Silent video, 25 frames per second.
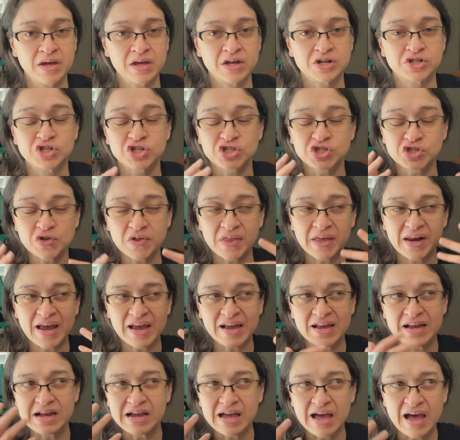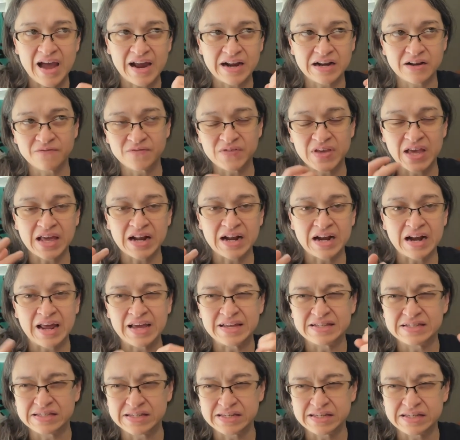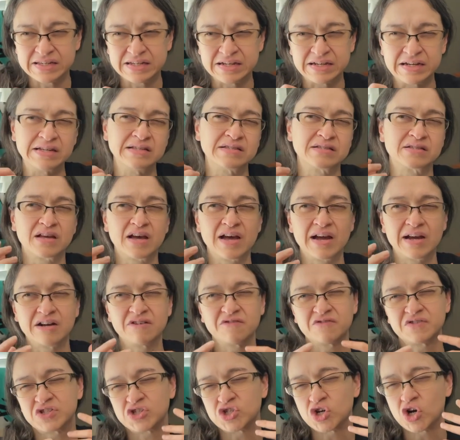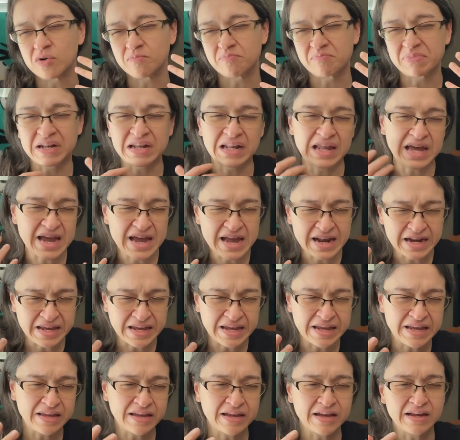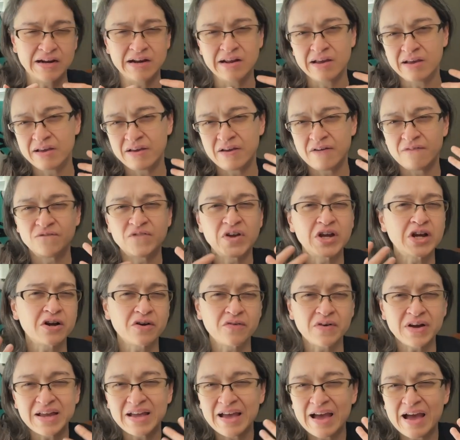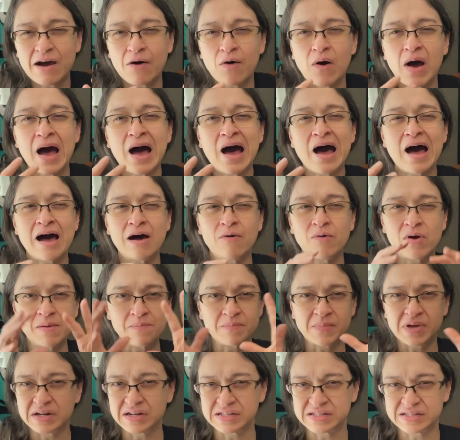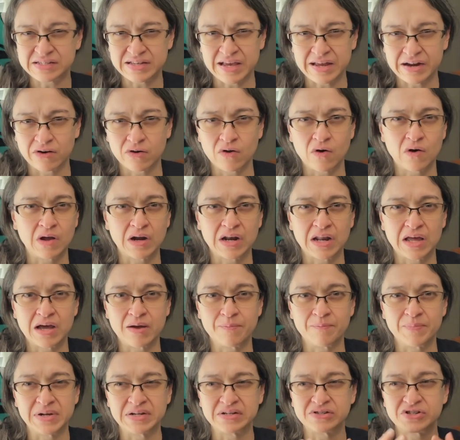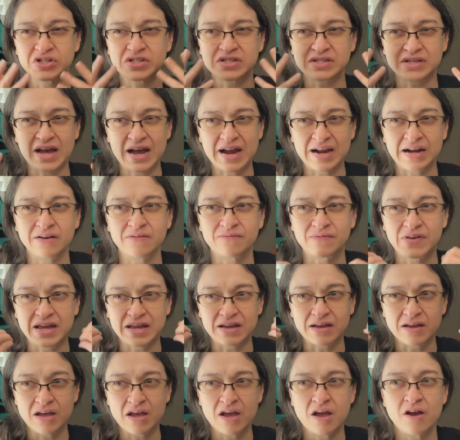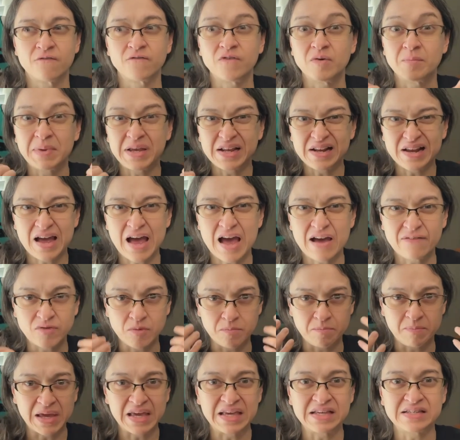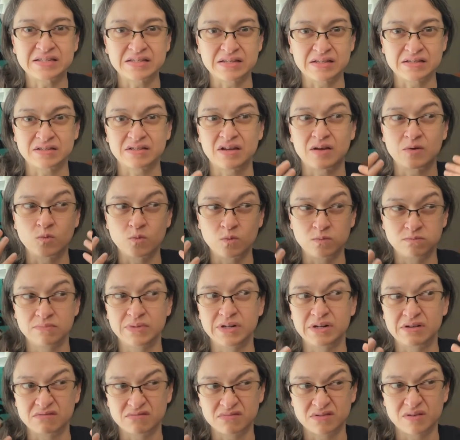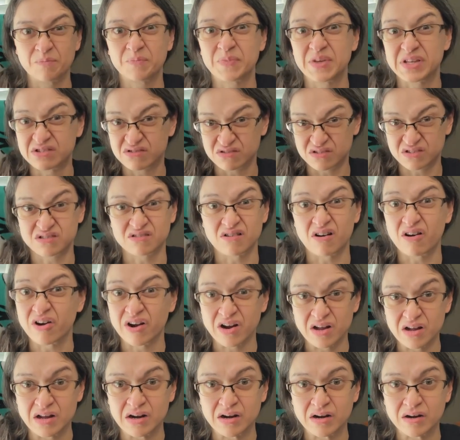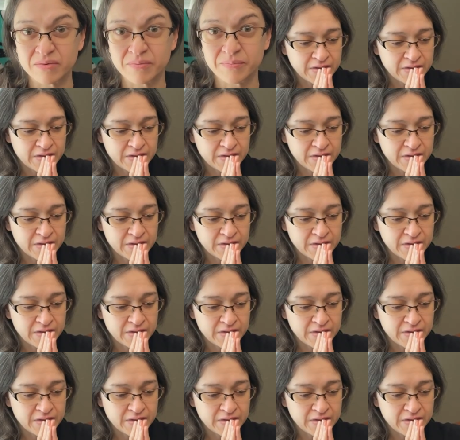Just so that I can kind of get an idea and kind of start planning and figuring out how I'm gonna set it all up, and just kind of like for me to have a basis on, you know, something to start on.